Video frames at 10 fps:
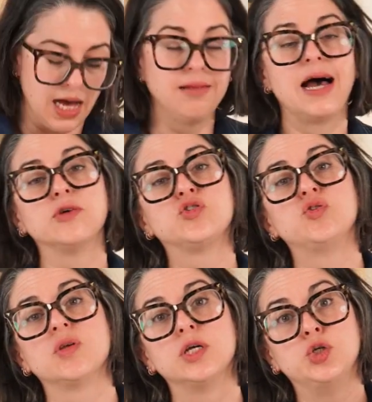allows
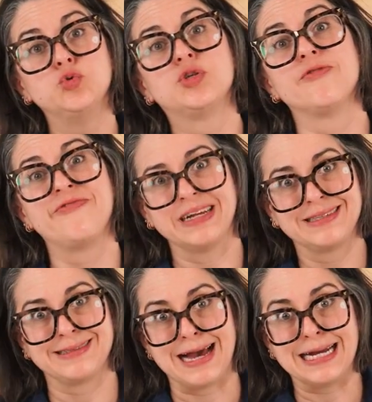you to
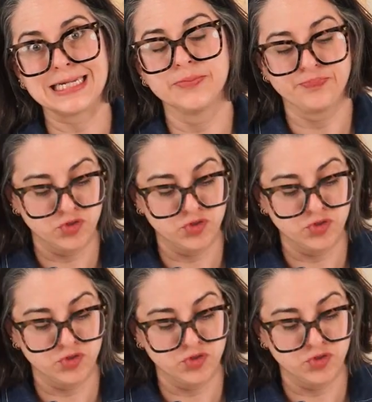fix that.